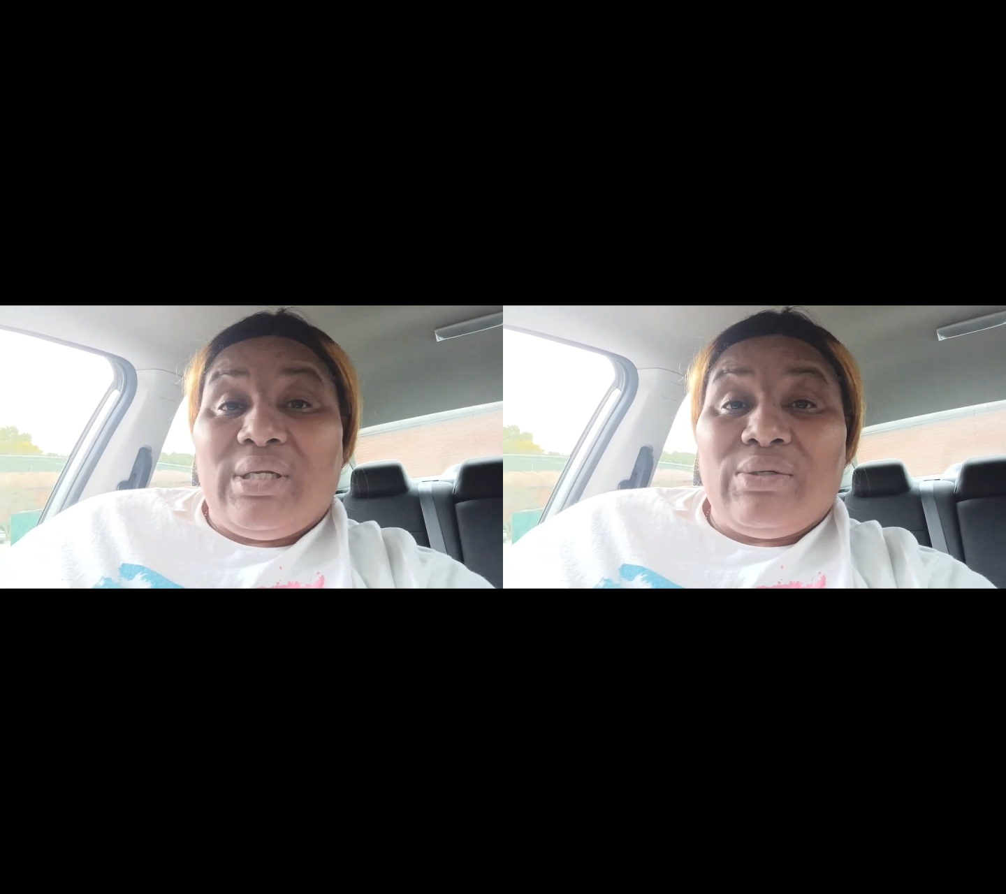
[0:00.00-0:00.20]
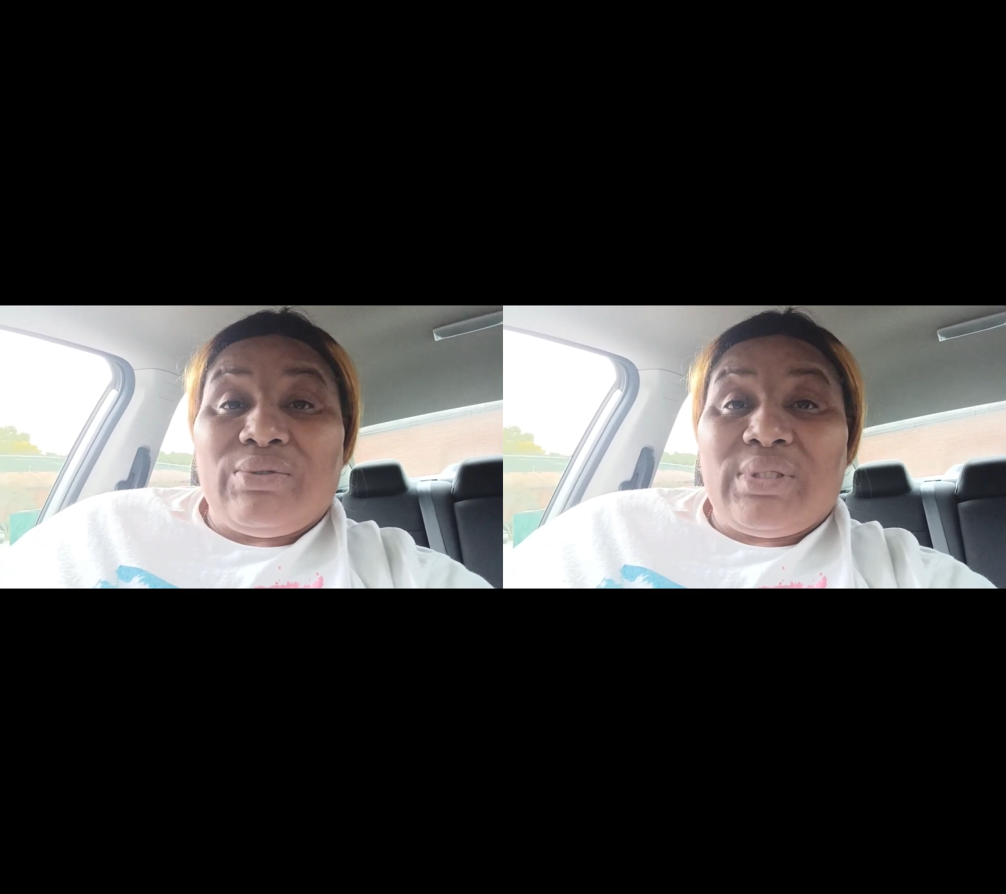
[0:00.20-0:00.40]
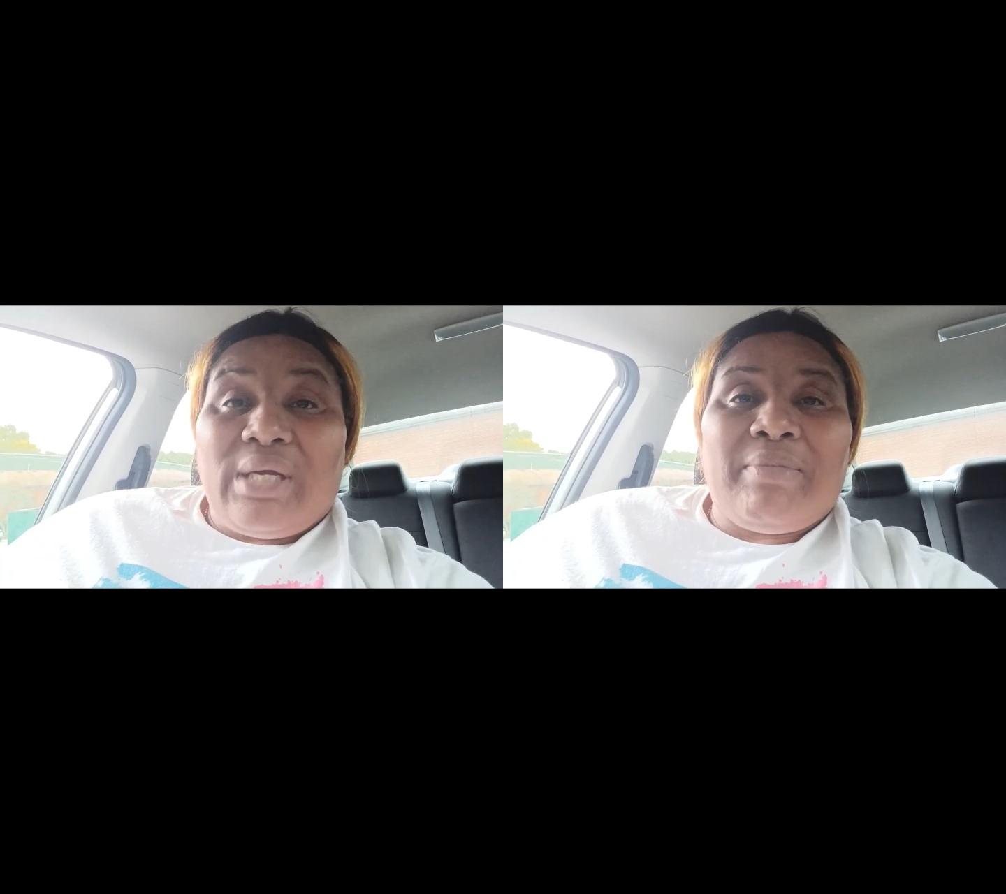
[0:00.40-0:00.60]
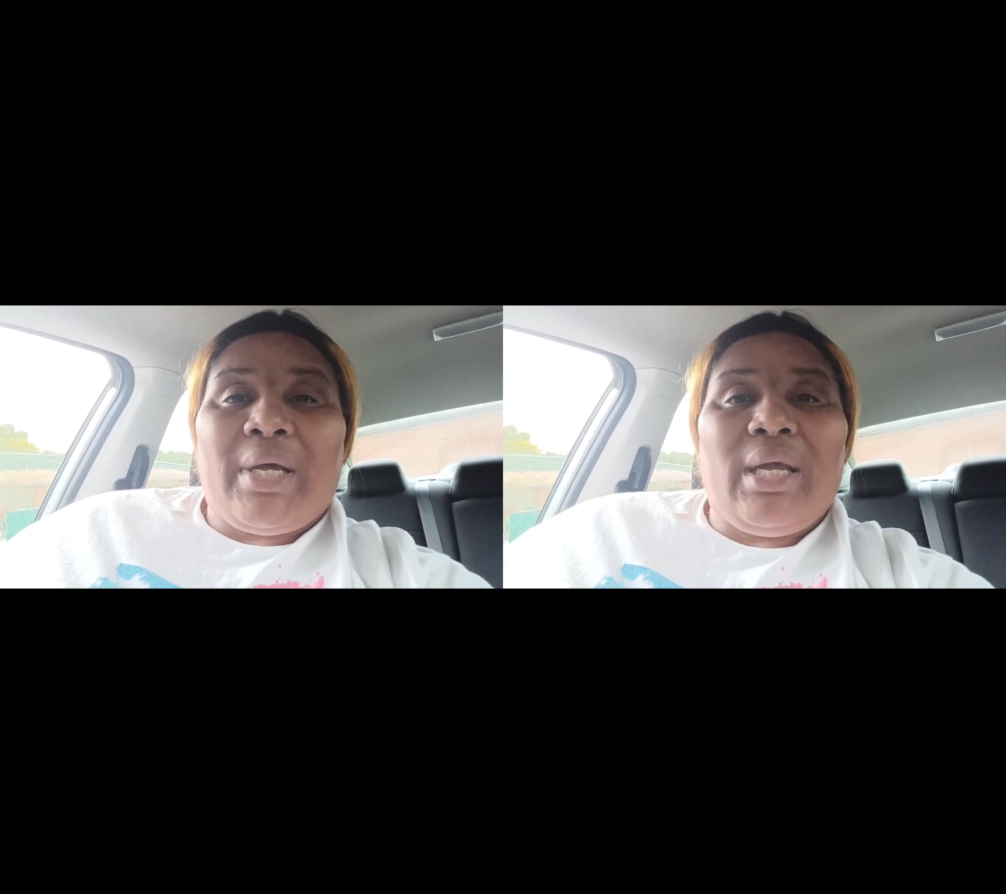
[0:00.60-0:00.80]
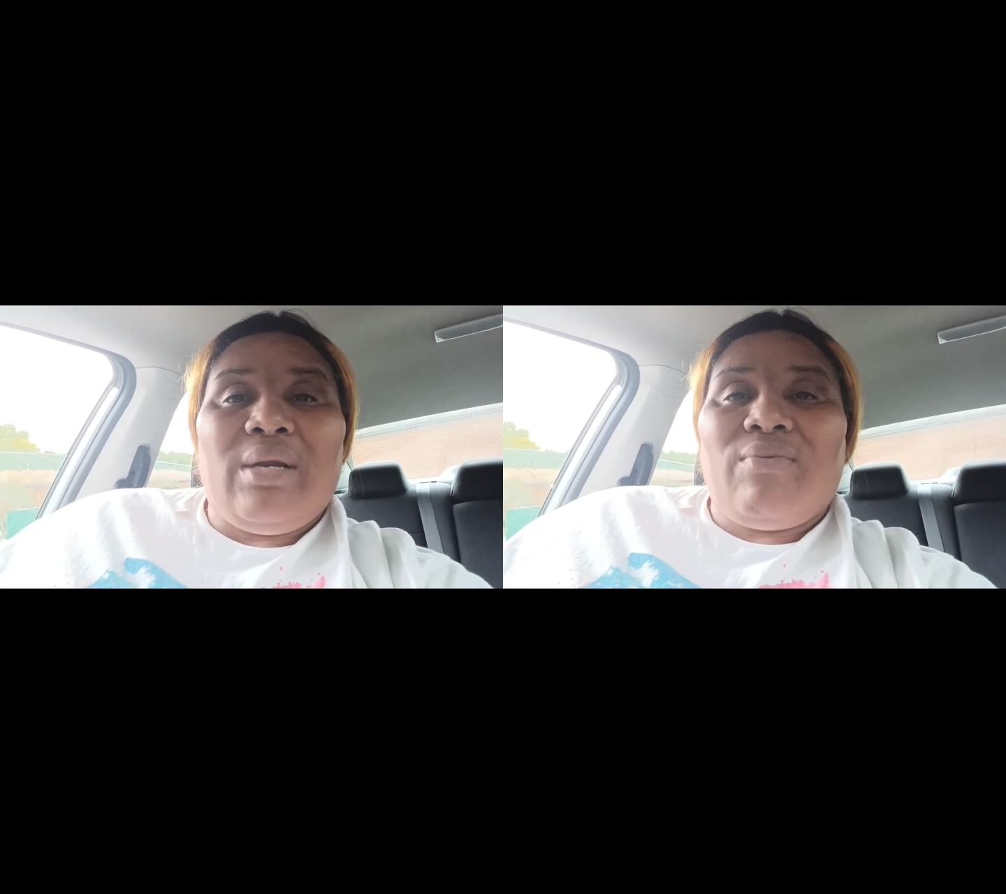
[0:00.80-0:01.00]
little sick but
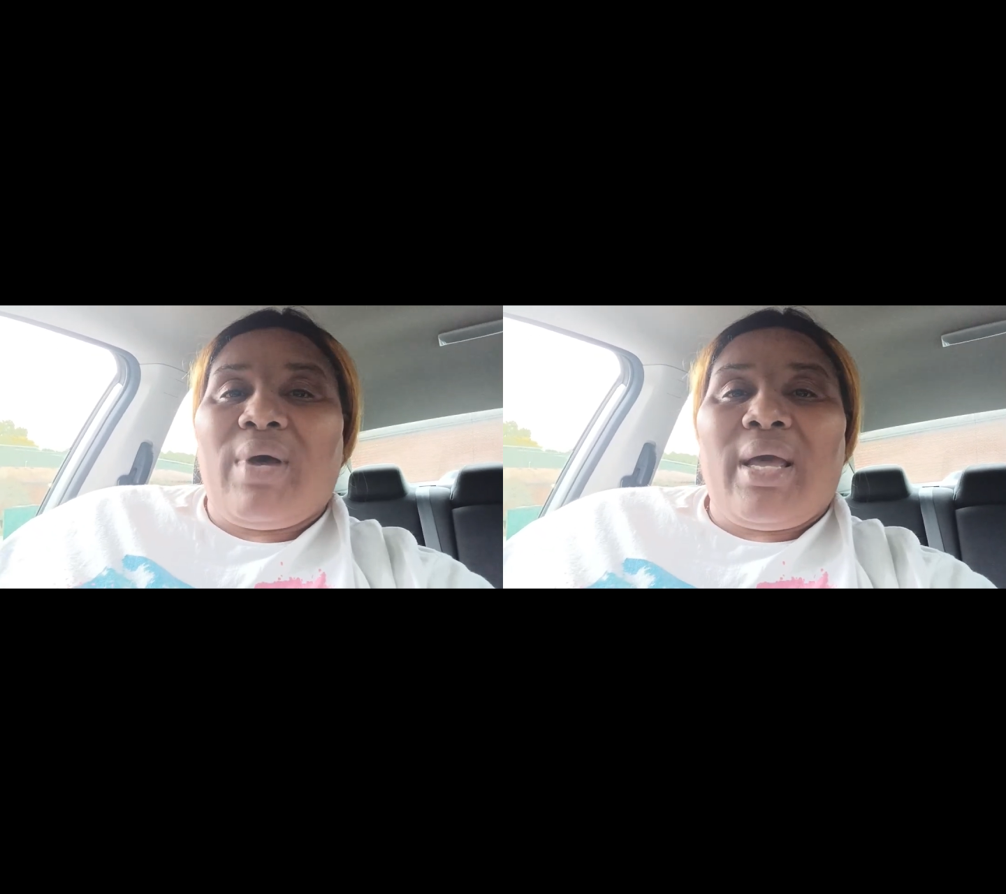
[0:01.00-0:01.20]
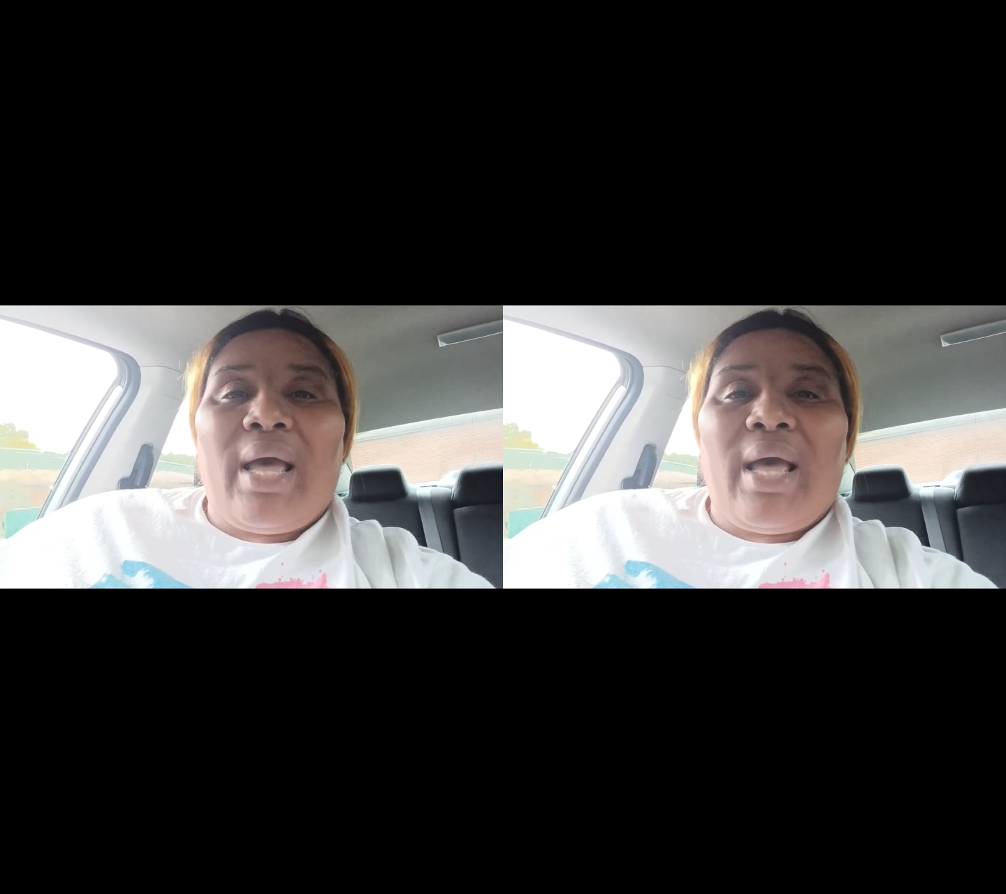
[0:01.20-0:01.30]
anyway